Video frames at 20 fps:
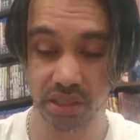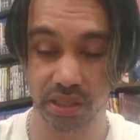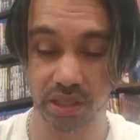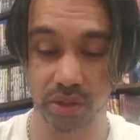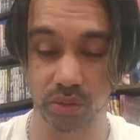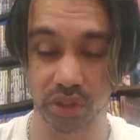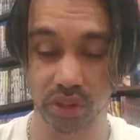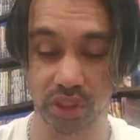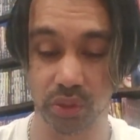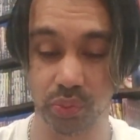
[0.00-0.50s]

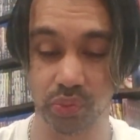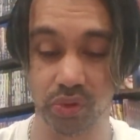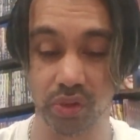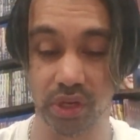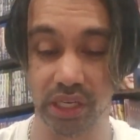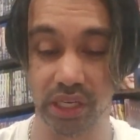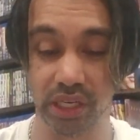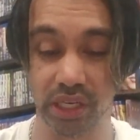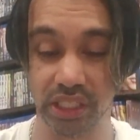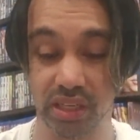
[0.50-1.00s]
Like
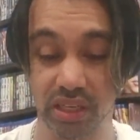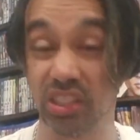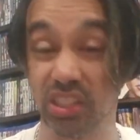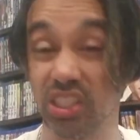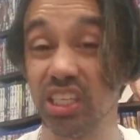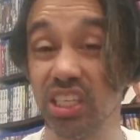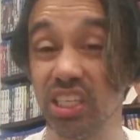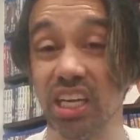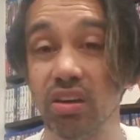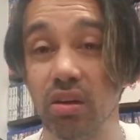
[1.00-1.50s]
I
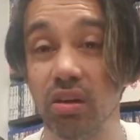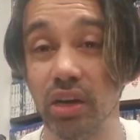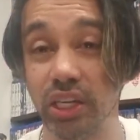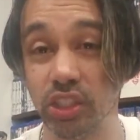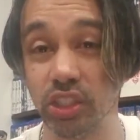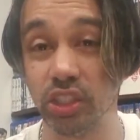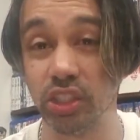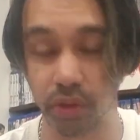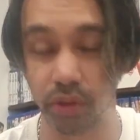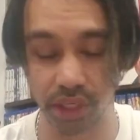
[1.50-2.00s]
said, I
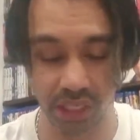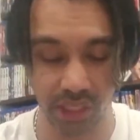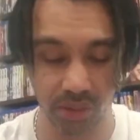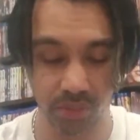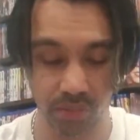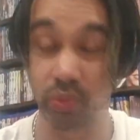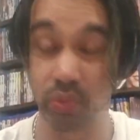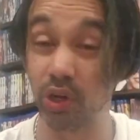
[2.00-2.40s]
enjoyed it,